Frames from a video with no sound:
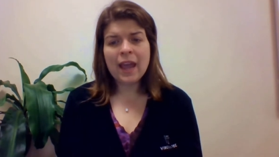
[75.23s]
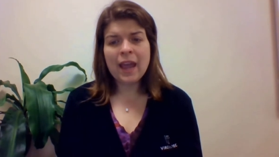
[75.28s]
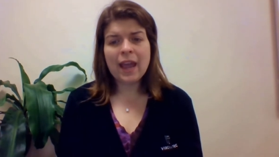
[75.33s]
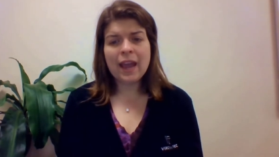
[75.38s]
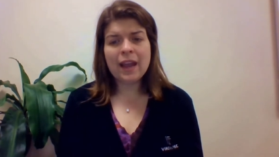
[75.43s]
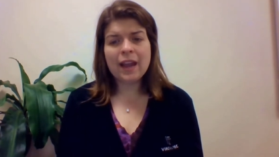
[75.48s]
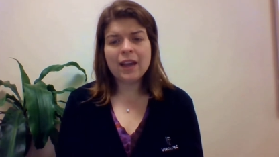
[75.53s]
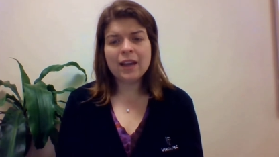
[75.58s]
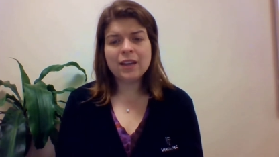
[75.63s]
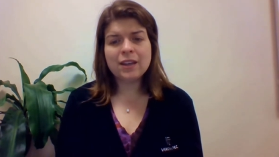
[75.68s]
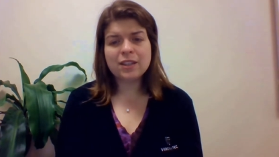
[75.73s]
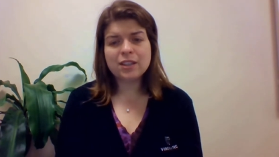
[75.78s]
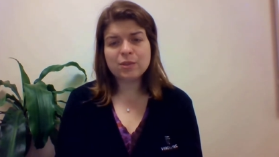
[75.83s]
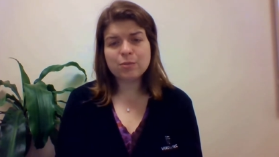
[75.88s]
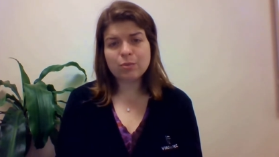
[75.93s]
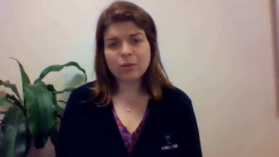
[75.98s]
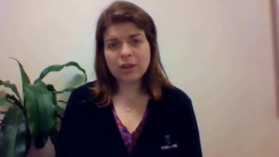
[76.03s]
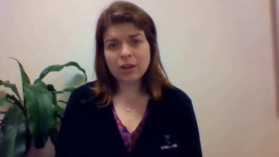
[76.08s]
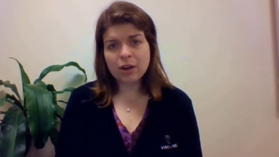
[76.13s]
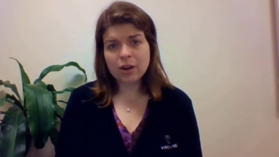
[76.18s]
And
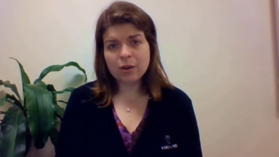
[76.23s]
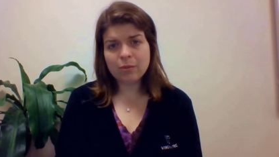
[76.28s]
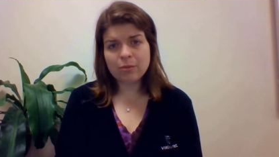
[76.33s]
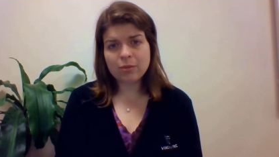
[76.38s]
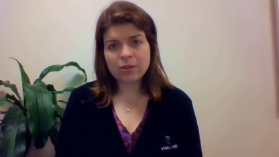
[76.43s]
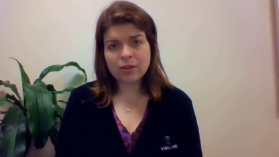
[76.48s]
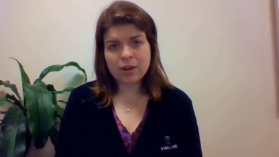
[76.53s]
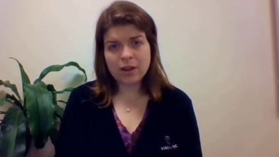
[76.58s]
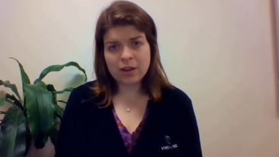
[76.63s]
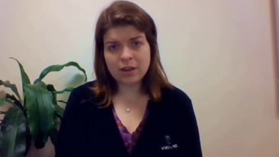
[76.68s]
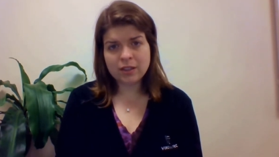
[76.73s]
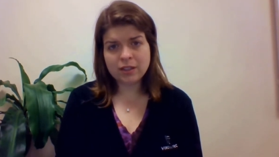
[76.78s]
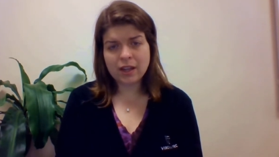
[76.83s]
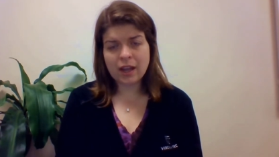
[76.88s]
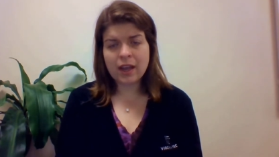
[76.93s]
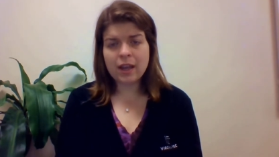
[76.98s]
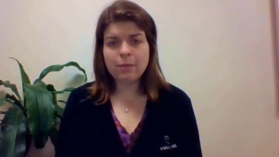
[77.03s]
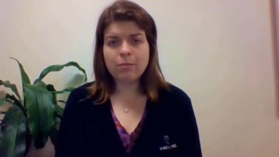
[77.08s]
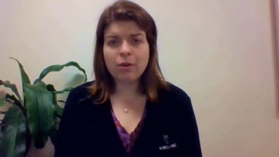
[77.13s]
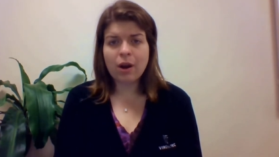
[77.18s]
Spring Arbor is
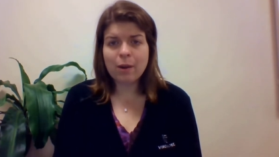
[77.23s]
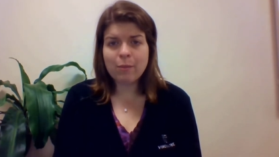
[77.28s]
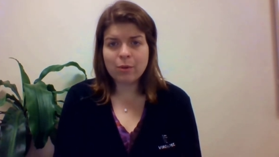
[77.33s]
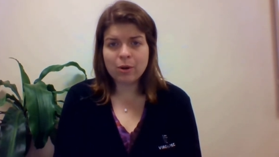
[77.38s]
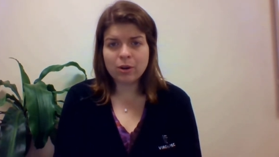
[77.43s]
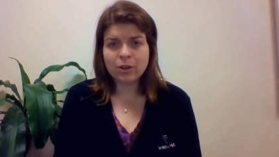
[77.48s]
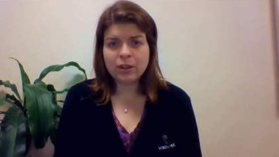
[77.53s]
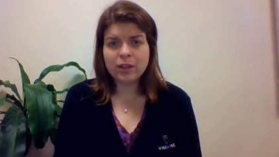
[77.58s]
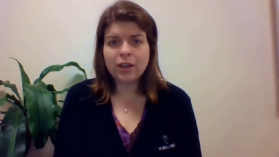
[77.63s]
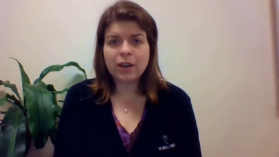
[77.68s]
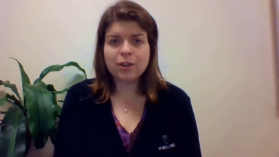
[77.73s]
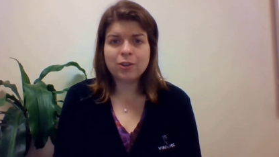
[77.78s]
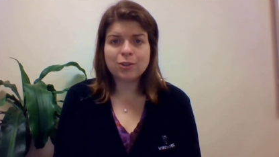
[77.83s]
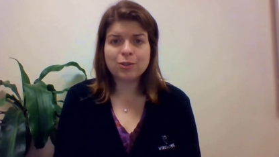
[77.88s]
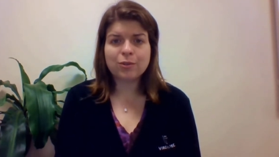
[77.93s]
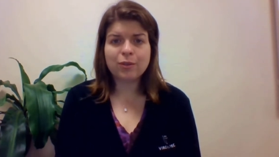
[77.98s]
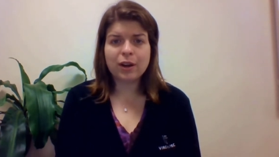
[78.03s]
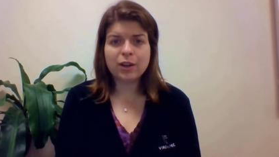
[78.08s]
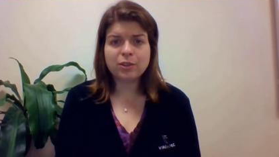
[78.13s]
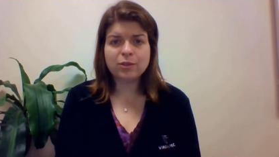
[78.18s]
a primarily
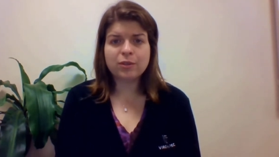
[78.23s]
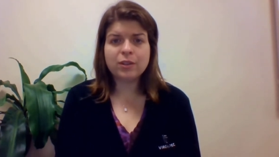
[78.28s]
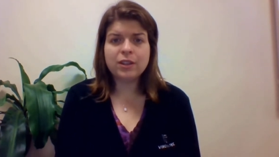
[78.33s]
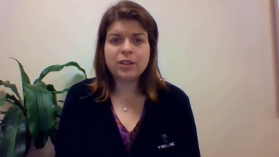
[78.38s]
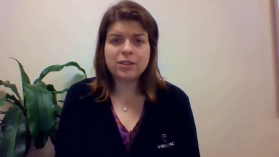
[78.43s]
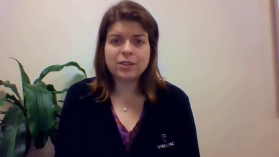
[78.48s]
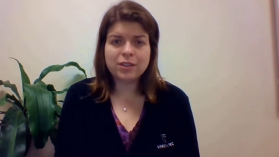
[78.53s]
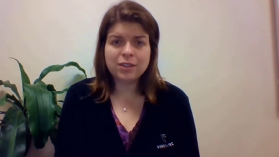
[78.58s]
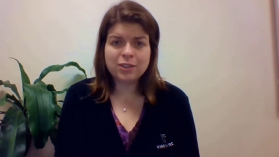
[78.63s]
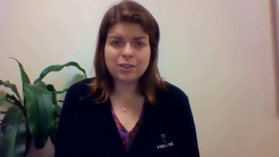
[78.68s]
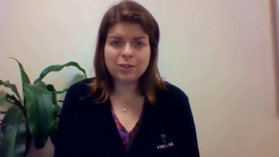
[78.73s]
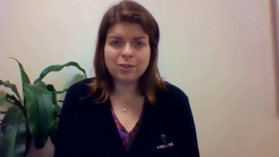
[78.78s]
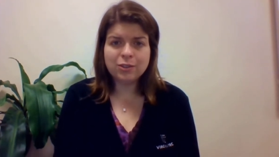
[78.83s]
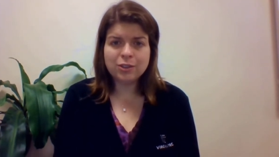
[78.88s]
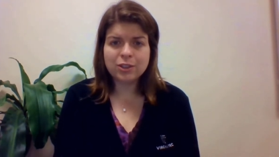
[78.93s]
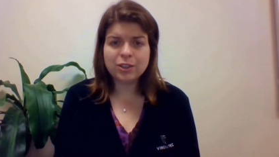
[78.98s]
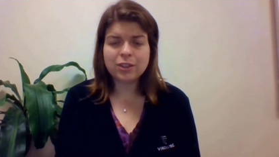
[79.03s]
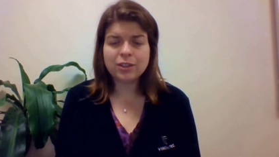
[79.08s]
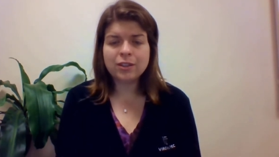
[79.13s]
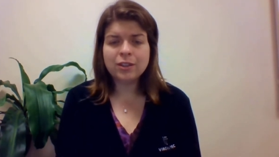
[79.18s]
undergraduate
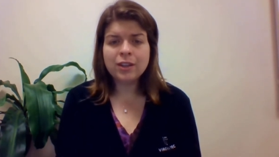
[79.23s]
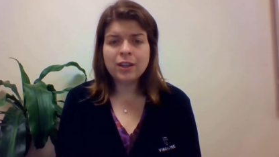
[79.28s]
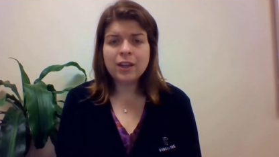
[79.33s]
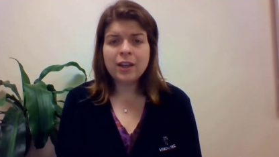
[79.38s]
institution.